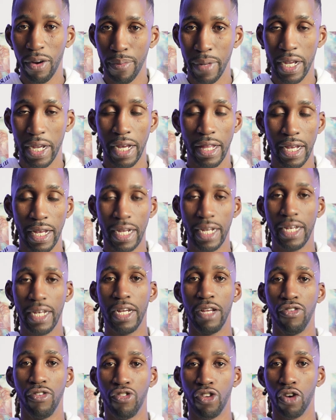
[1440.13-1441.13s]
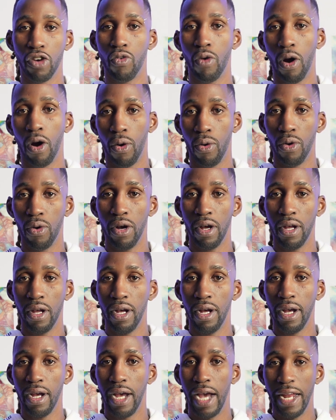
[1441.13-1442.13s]
because it continues to grow,
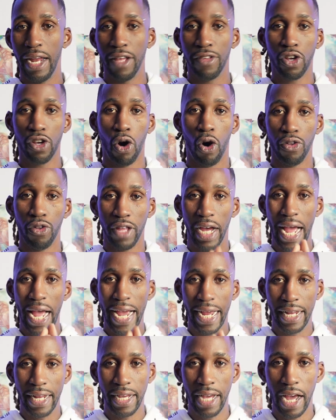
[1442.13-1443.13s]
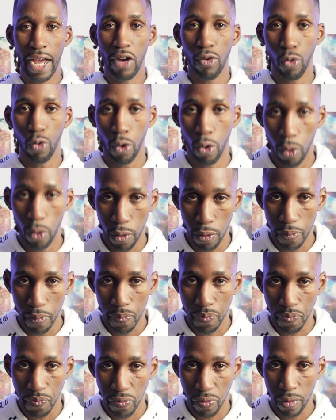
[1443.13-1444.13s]
and it's called the 88 rule.
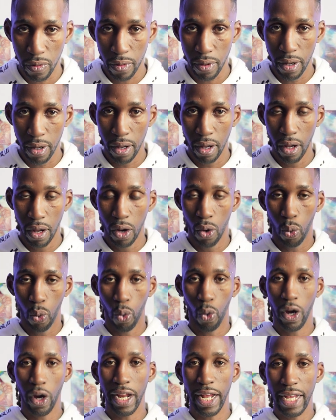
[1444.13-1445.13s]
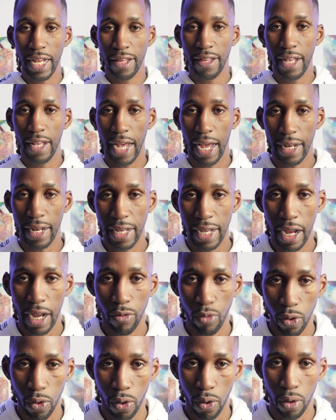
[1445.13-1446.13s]
What is the
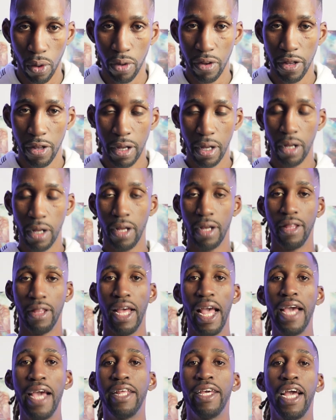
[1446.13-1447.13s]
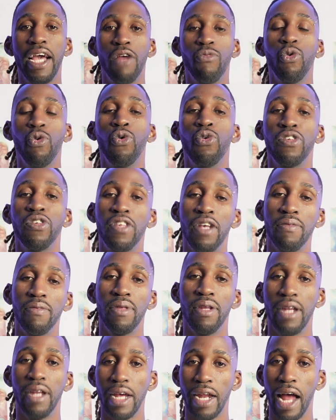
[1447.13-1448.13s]
88 rule? The 88 rule is
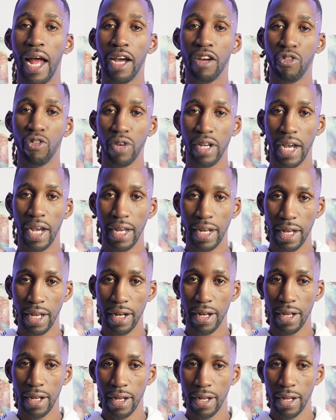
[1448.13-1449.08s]
something that I created.